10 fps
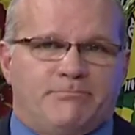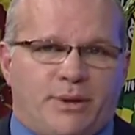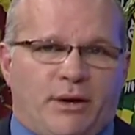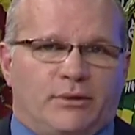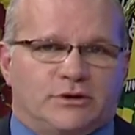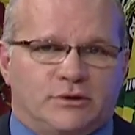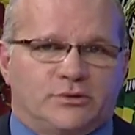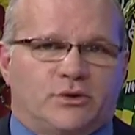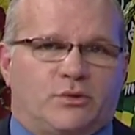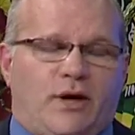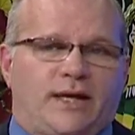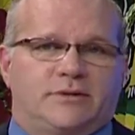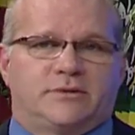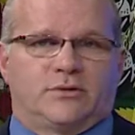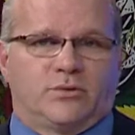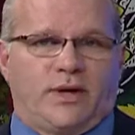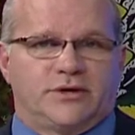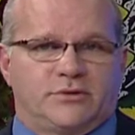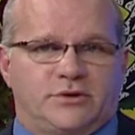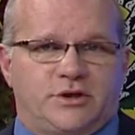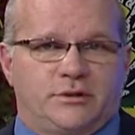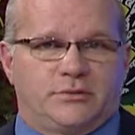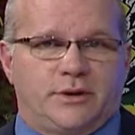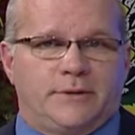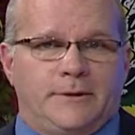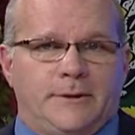parents lose their right to raise their children